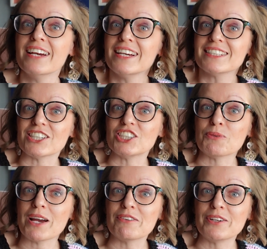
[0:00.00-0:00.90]
So should
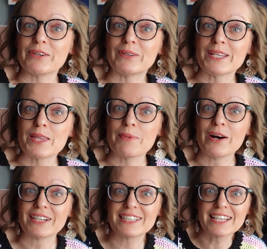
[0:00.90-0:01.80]
we have a look what's in the
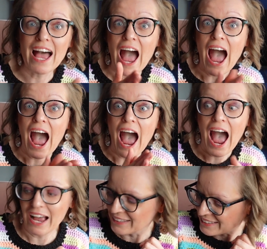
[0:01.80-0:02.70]
box?
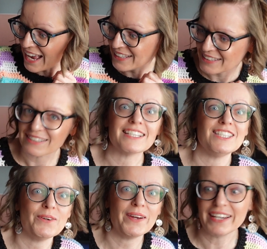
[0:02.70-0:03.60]
Yes, let's
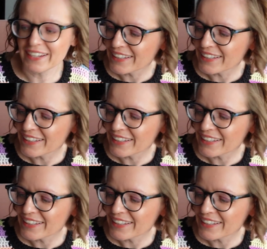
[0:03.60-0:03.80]
do it.